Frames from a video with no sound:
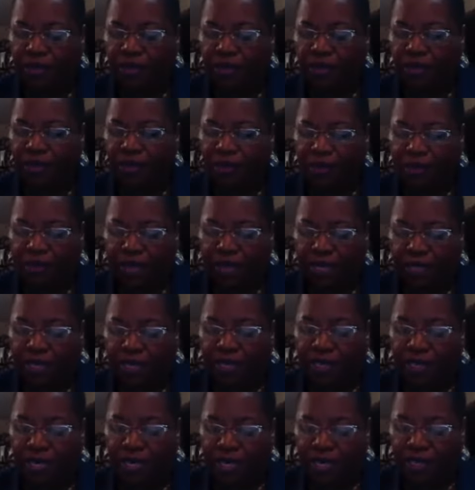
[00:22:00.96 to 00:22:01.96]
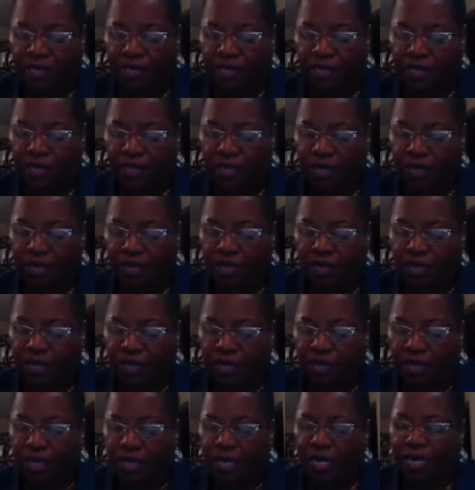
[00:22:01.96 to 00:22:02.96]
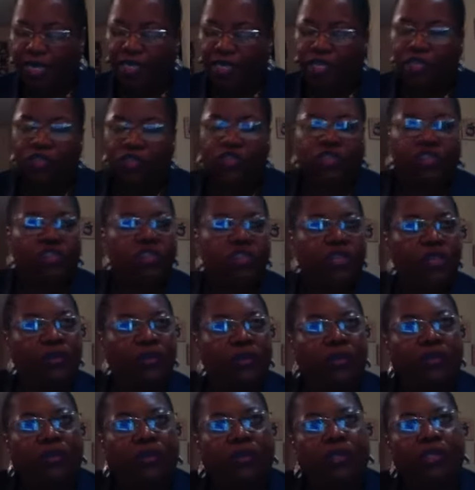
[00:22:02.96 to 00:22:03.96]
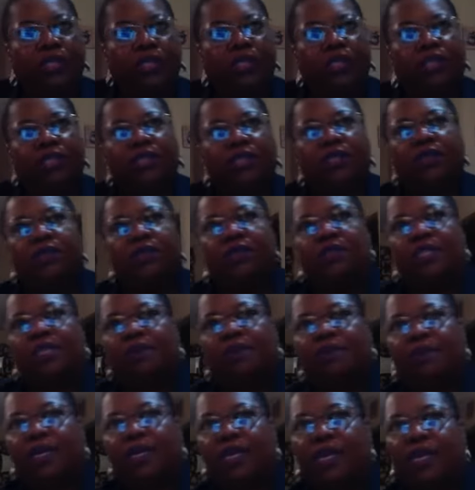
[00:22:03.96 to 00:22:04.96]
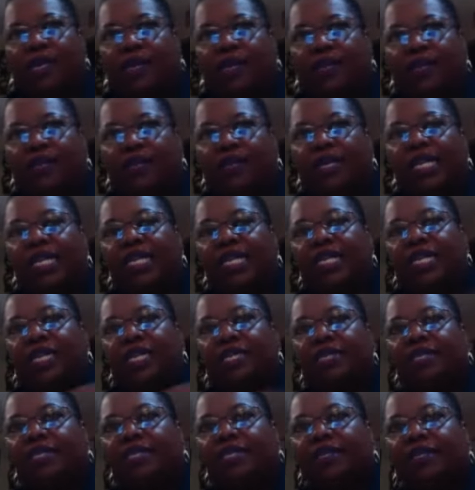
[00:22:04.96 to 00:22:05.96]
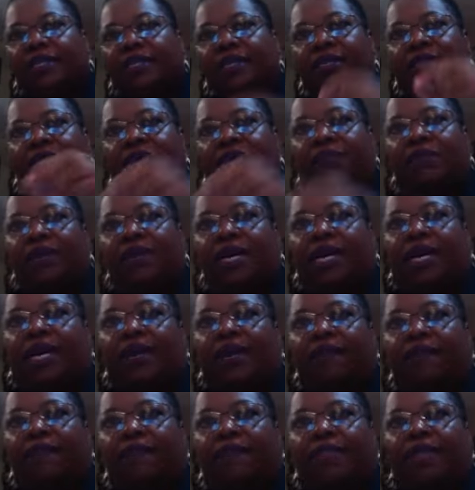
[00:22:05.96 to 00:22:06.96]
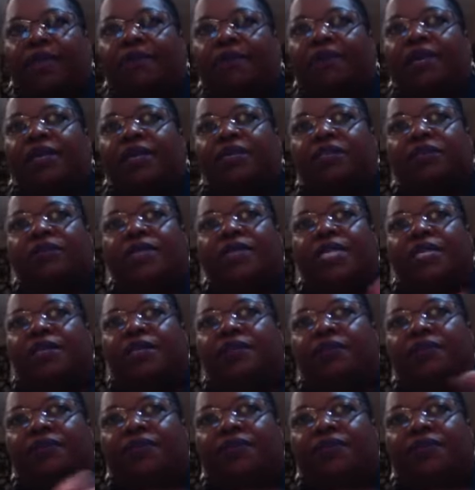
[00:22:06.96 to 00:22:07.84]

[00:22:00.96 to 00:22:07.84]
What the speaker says: to procrastination and to choose to do something else? That's the why. Because when you